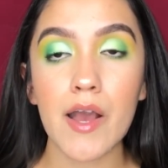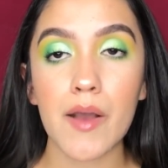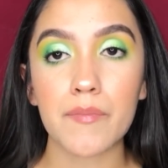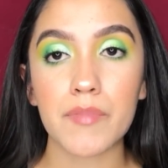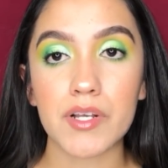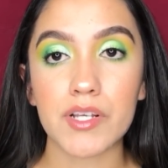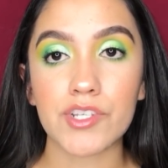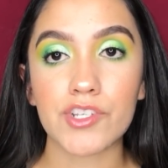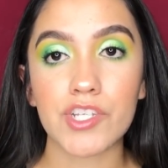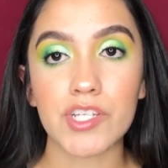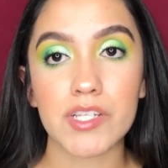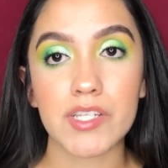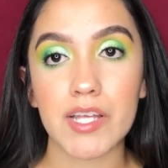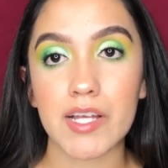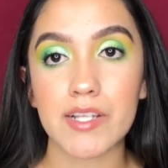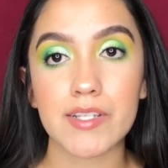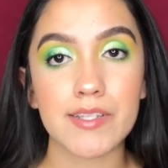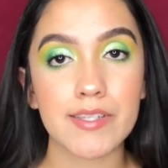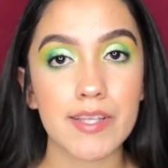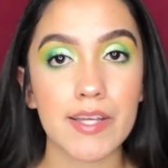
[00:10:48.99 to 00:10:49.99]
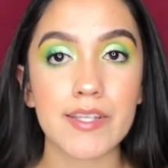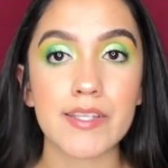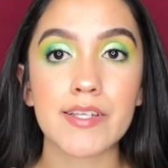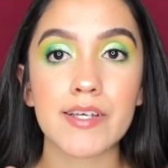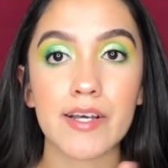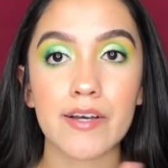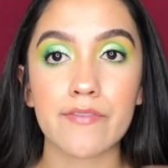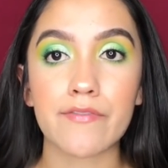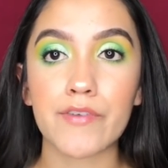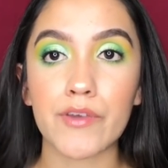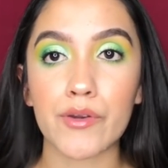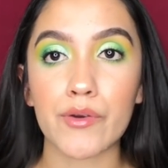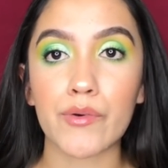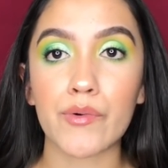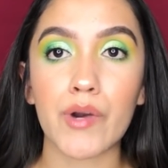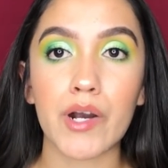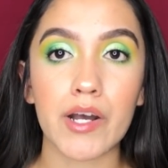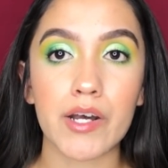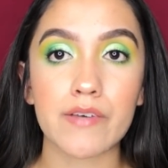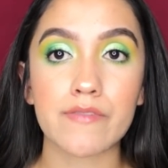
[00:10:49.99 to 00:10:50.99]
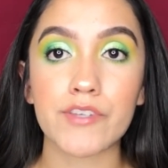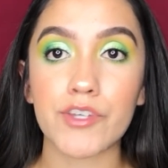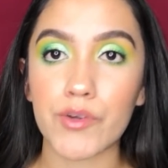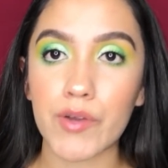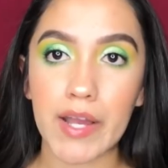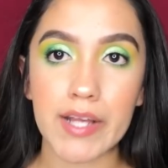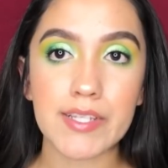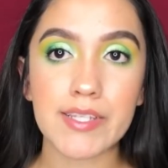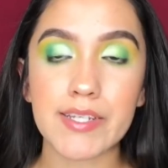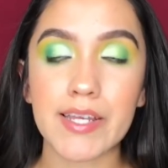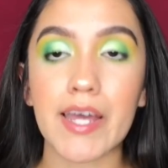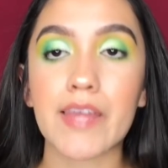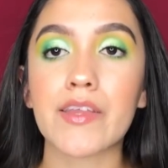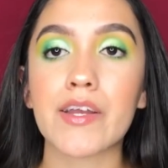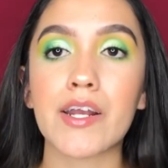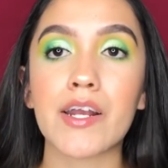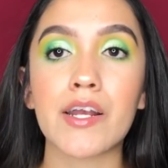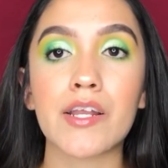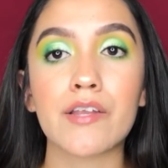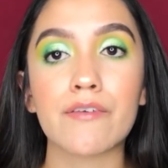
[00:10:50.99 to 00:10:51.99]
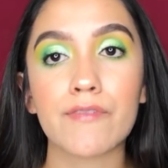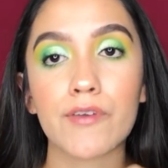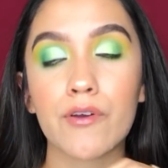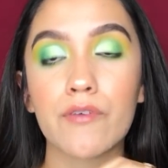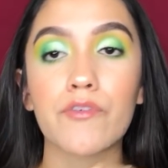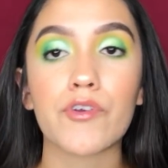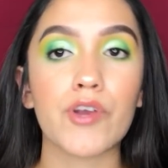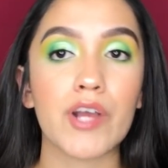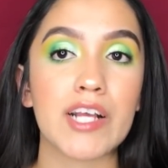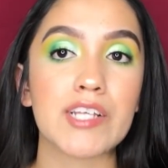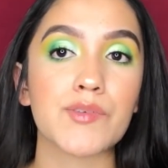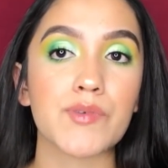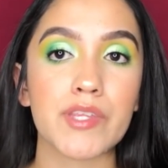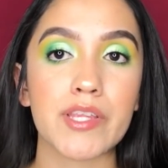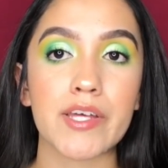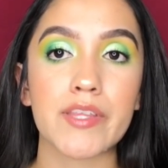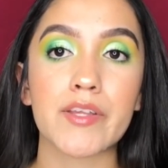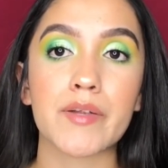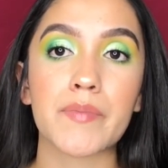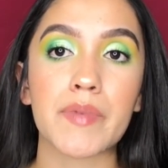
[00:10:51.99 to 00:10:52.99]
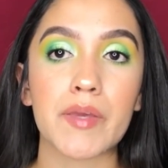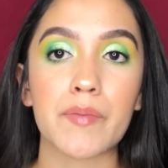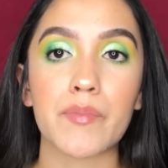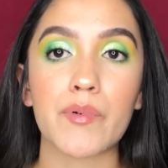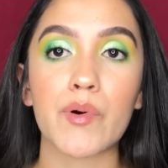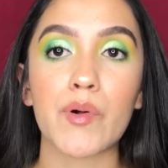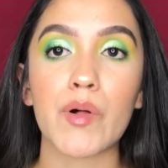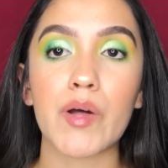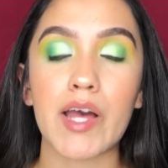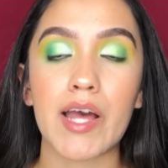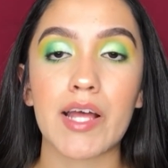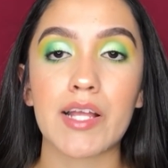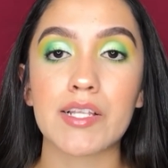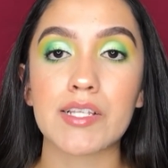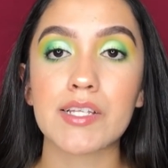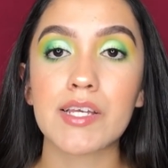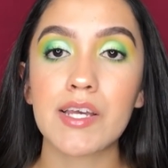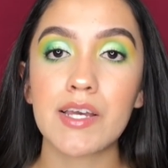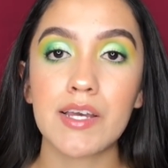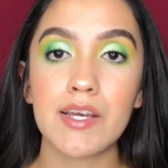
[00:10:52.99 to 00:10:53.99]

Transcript: But she said send a few of you guys together and a few of you guys with other people, and